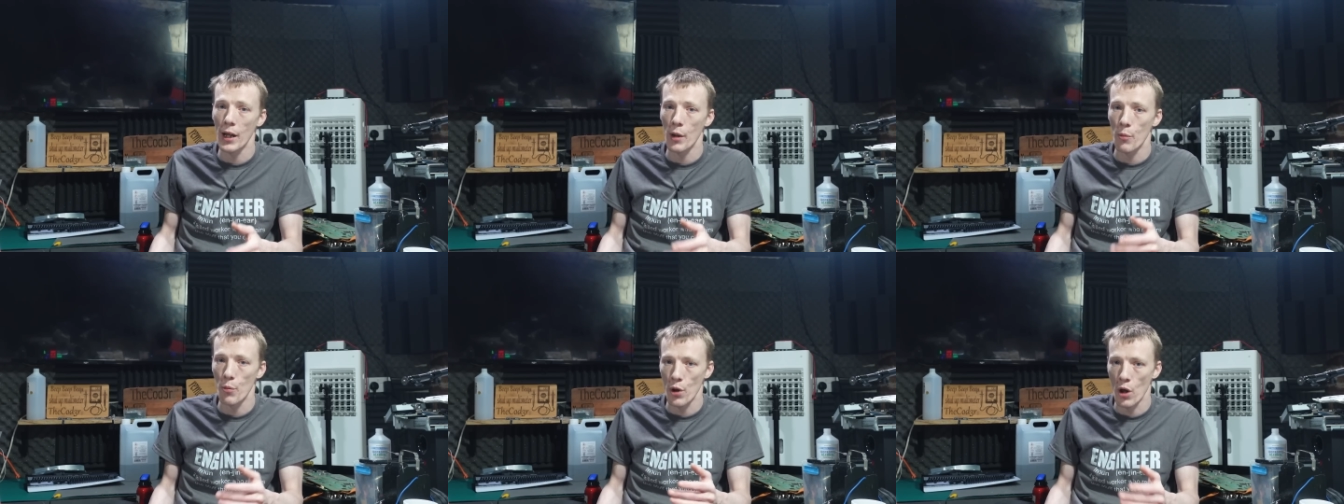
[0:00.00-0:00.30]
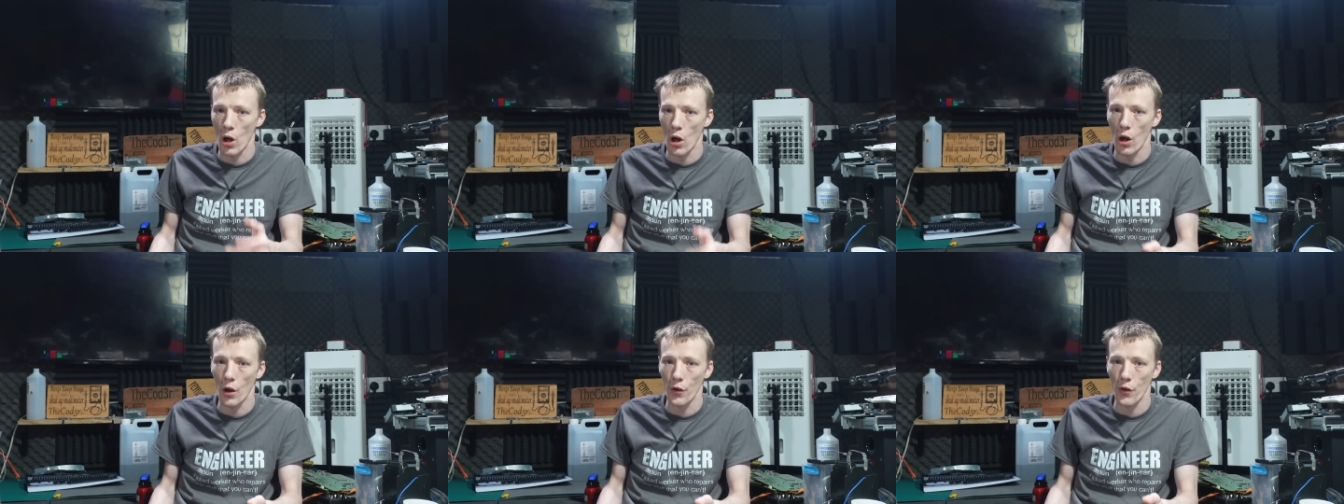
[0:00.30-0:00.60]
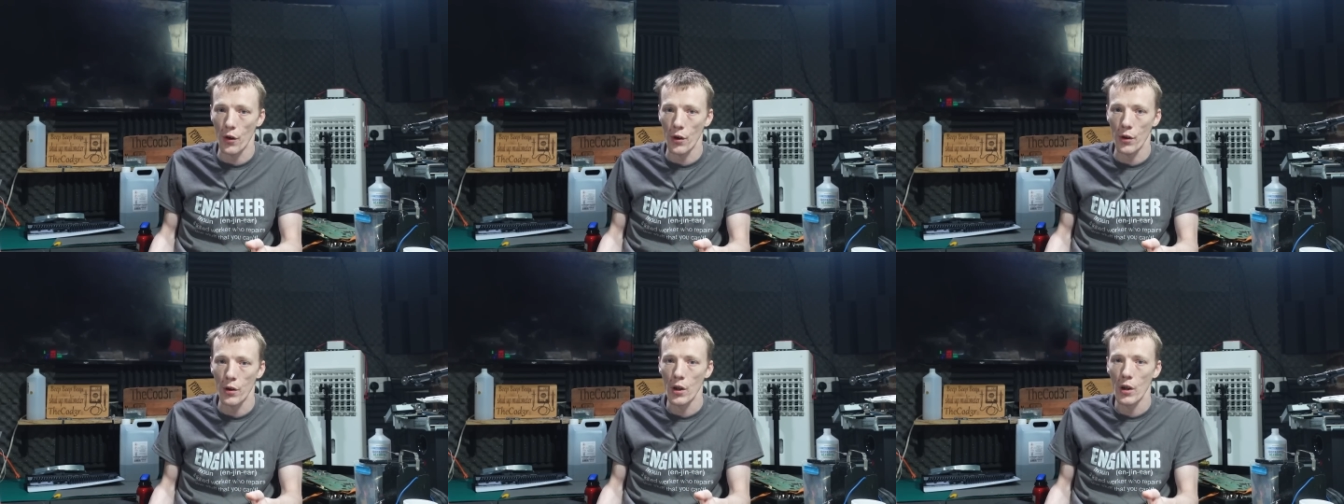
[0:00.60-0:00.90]
it would
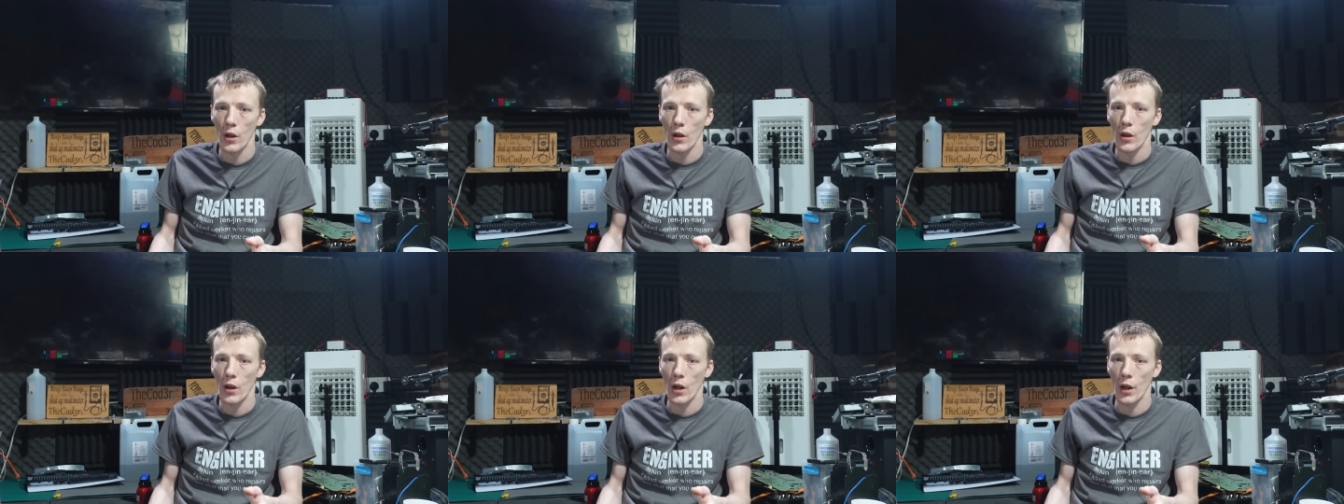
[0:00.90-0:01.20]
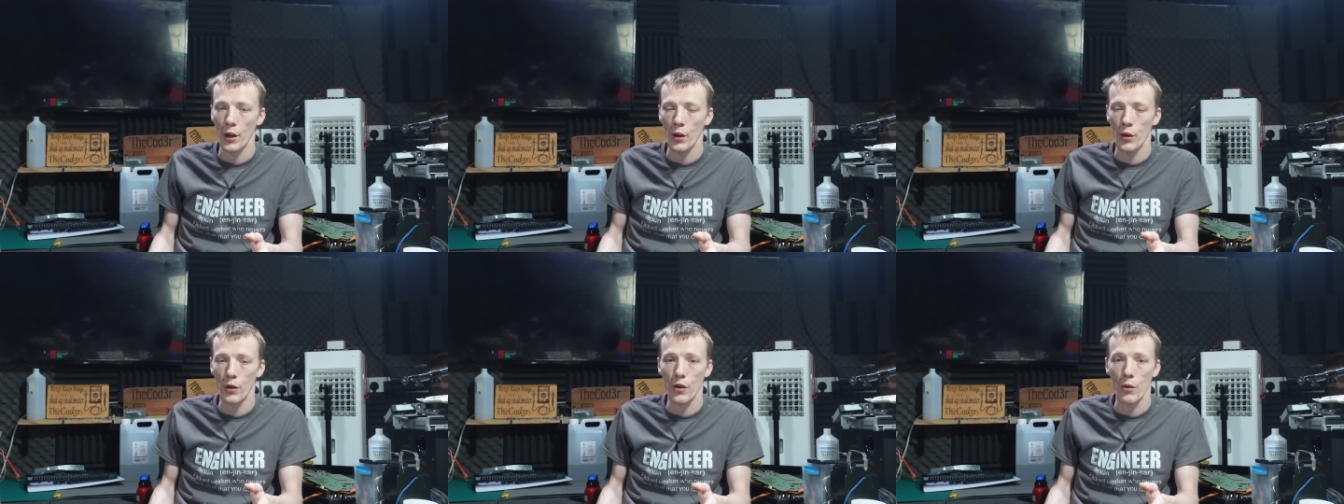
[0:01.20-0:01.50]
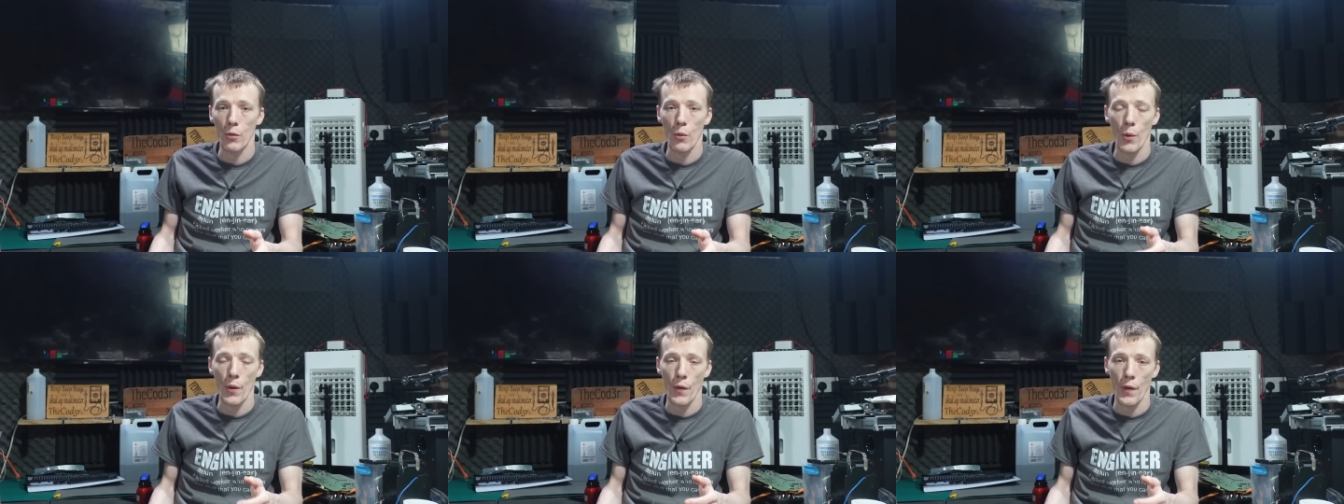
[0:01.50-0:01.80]
harden, and you could
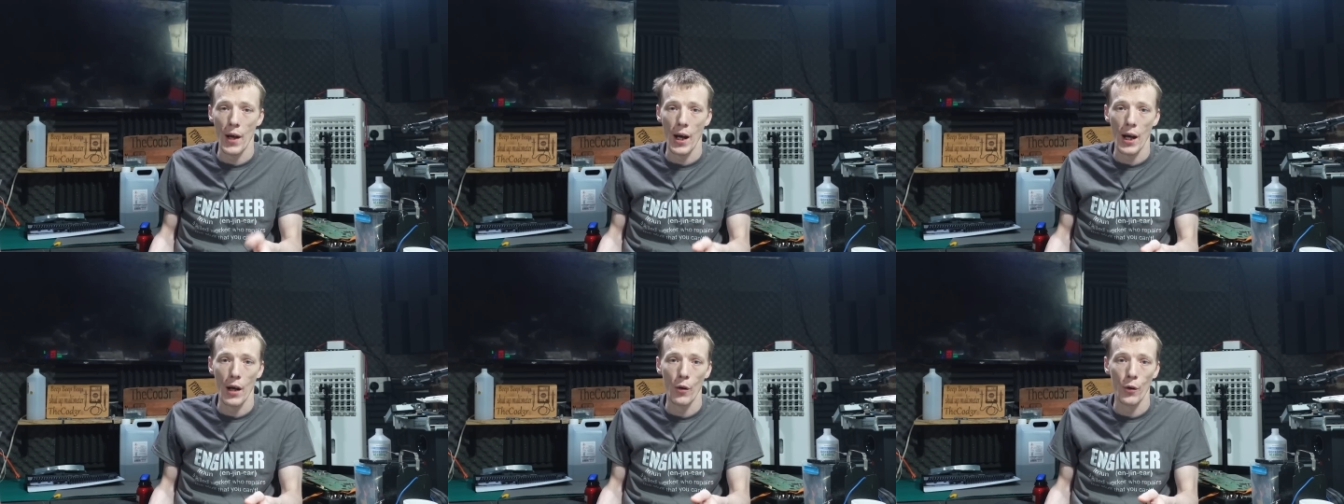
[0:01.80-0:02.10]
do it with that.